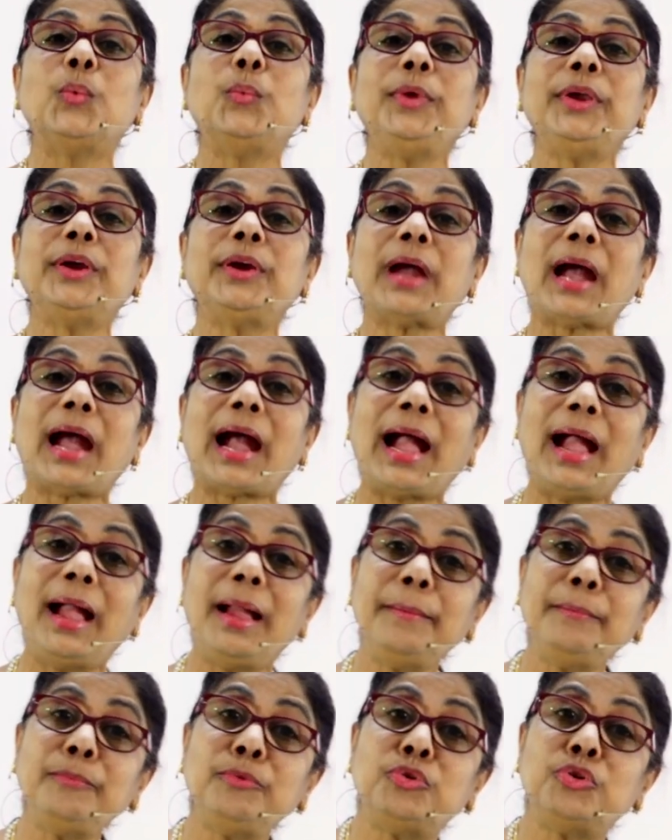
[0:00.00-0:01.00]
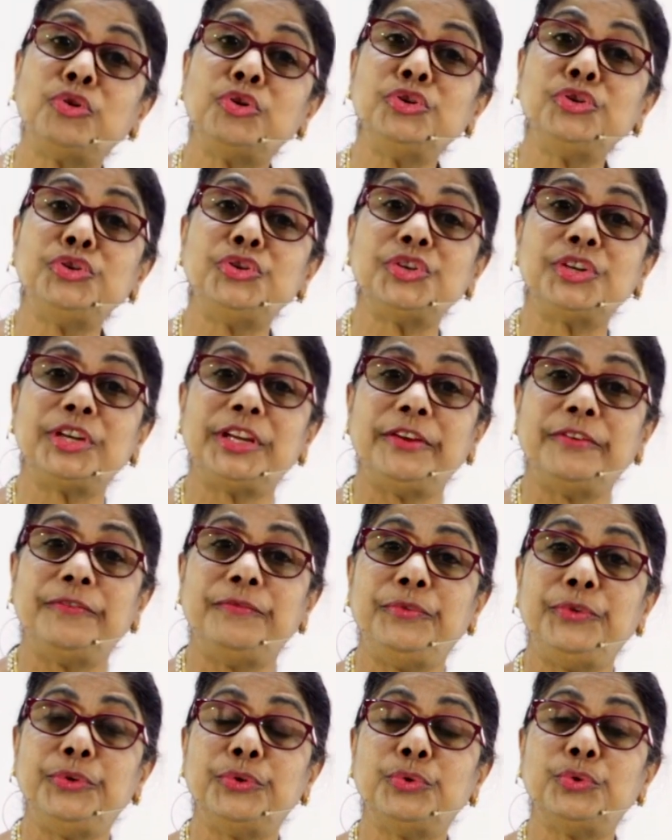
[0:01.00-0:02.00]
we, I'm going to
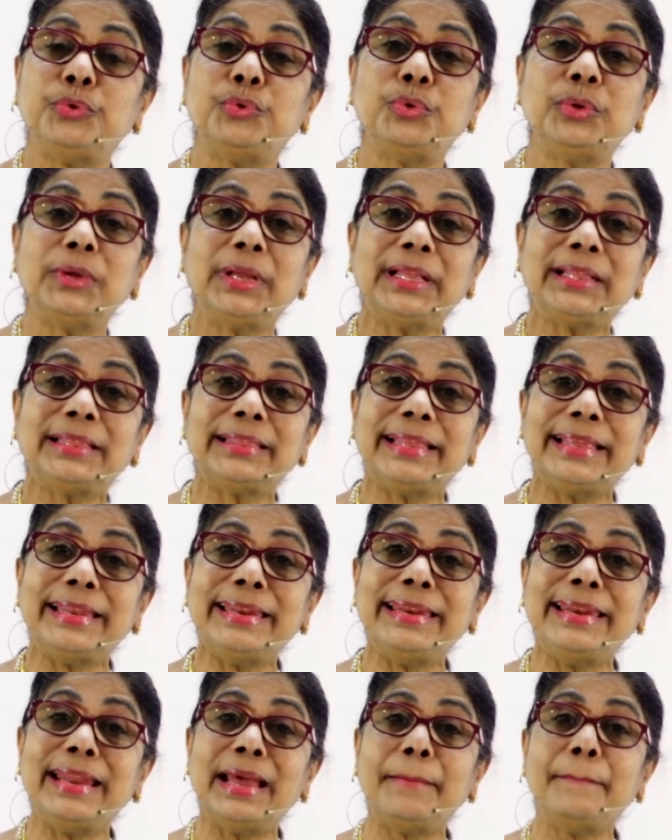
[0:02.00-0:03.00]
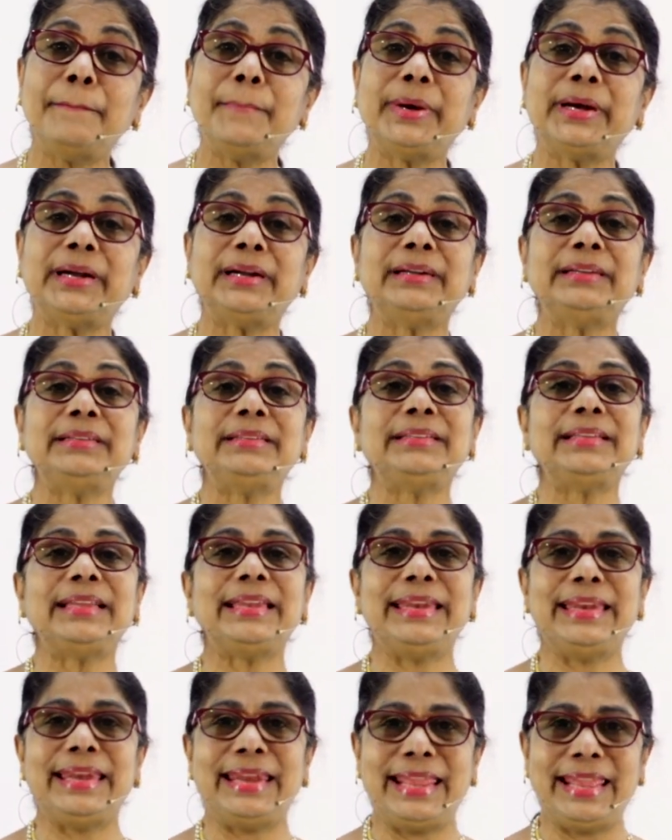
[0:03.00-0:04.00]
give you the number's
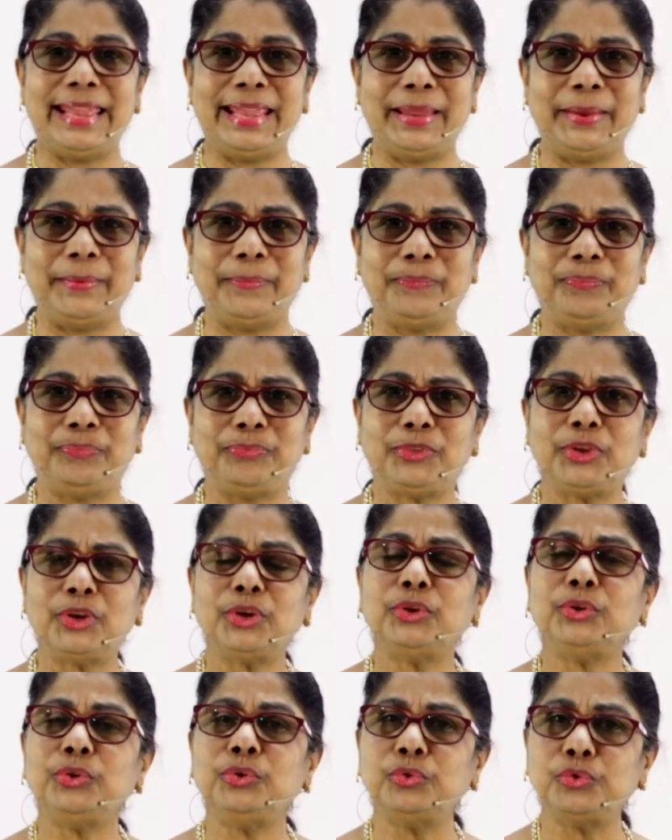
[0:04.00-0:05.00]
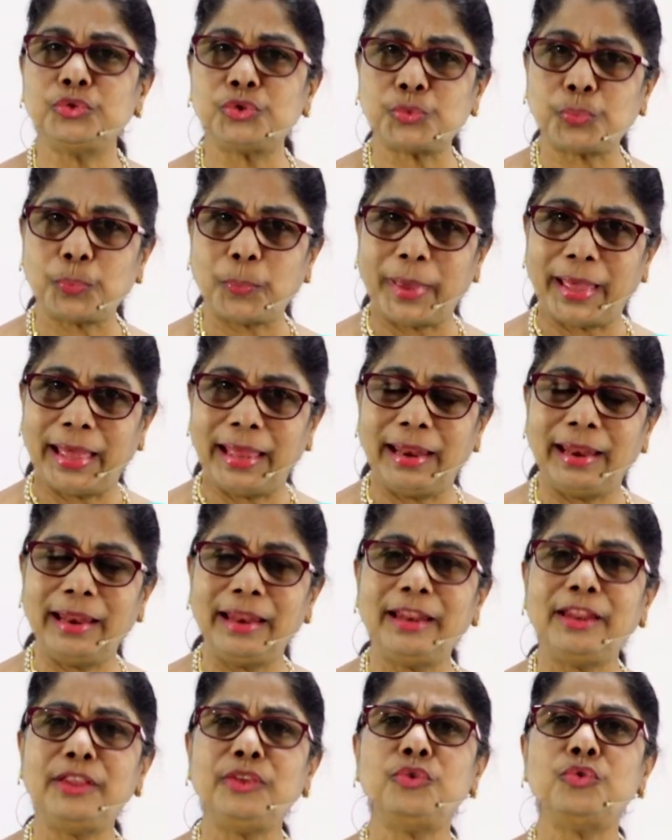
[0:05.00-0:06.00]
name. You spell,
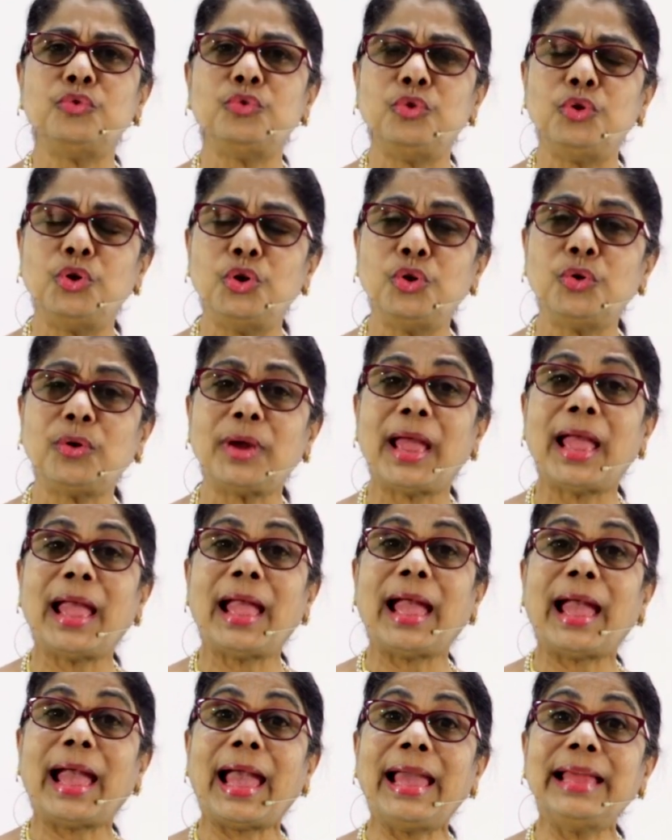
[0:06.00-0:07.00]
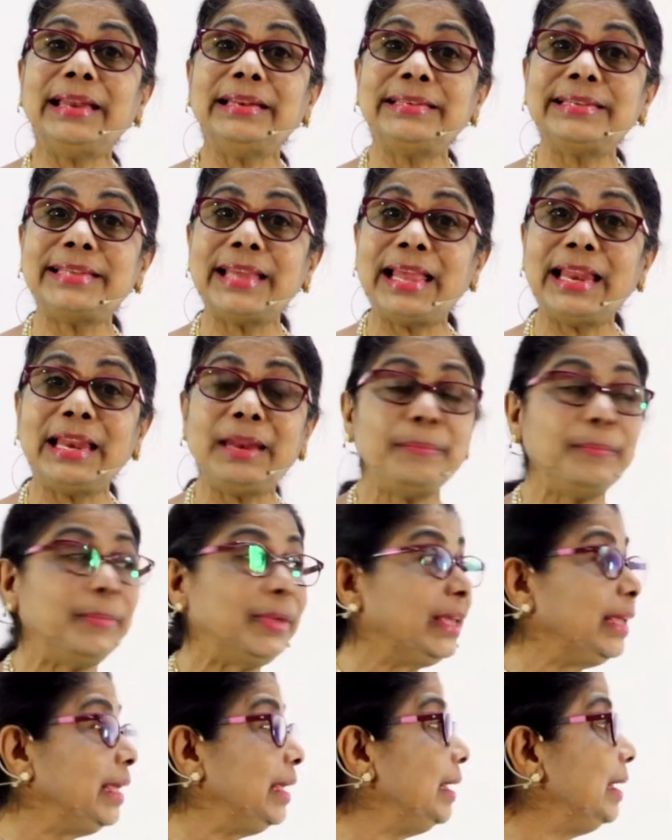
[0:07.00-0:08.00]
you look and tell
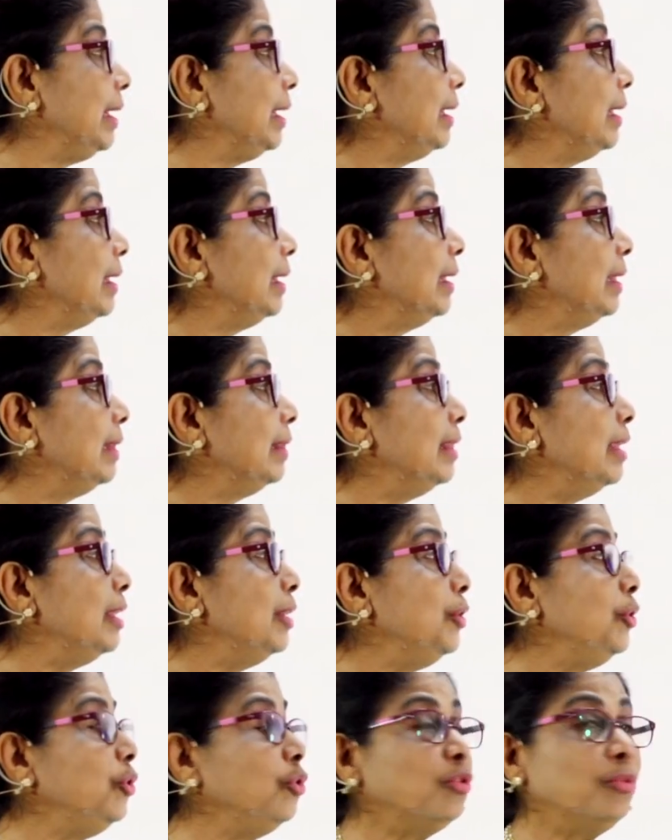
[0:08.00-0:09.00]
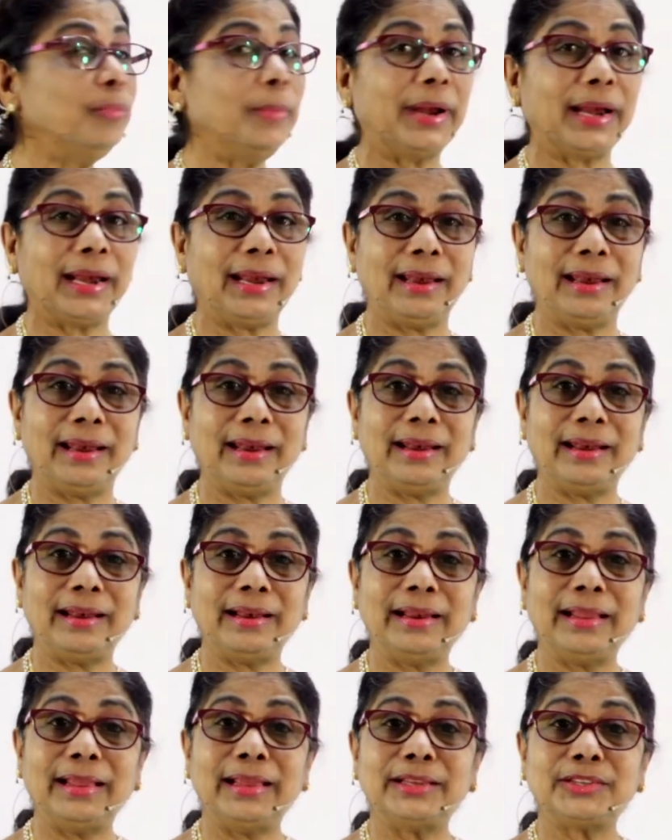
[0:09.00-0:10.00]
me the numeral.
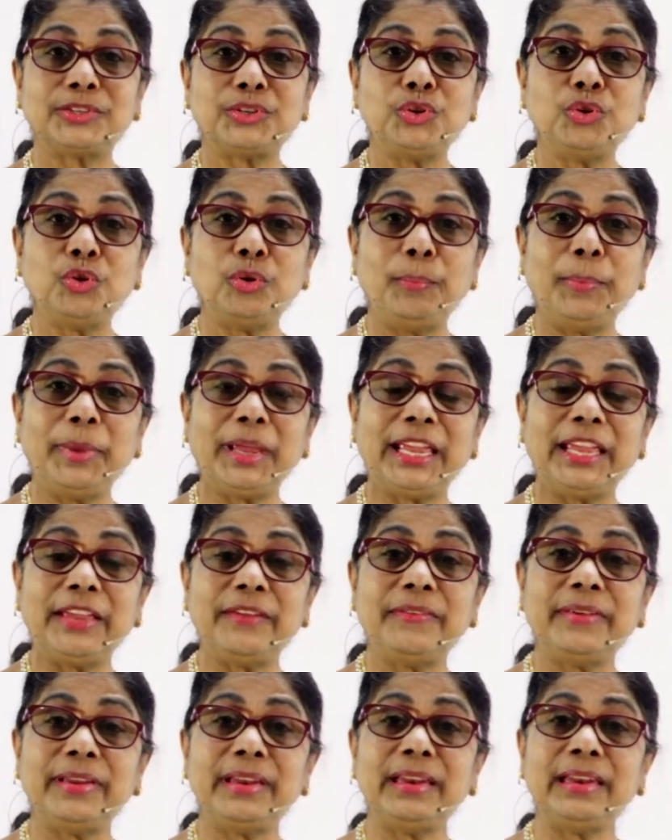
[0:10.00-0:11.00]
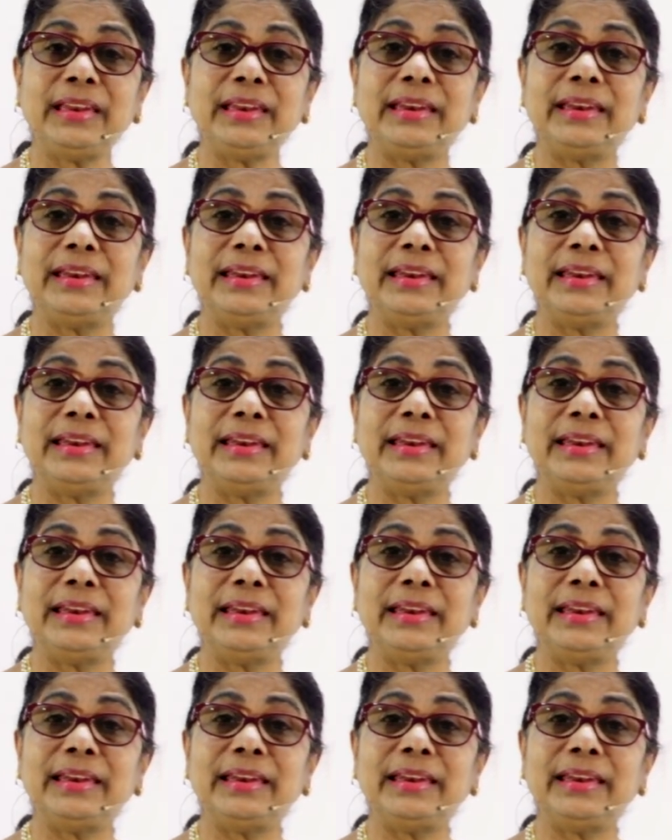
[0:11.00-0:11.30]
So you will be given